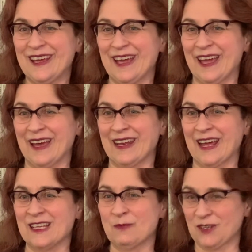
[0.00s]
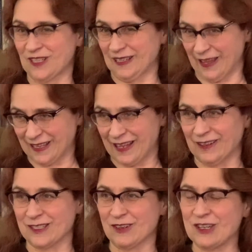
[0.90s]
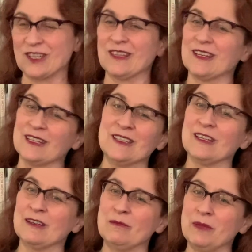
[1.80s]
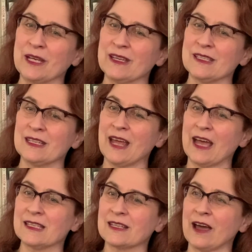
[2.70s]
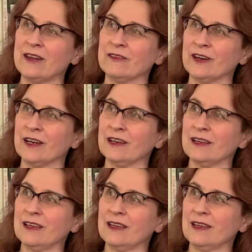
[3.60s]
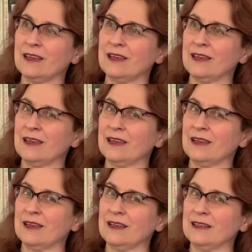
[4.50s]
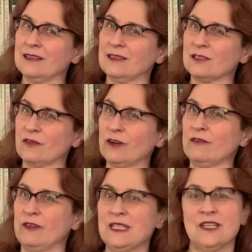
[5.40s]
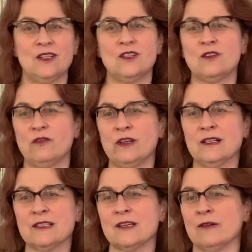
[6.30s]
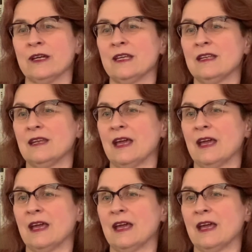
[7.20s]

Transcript: And I especially like that illustration that he did because it has kind of a, there's a very vintage feel to it.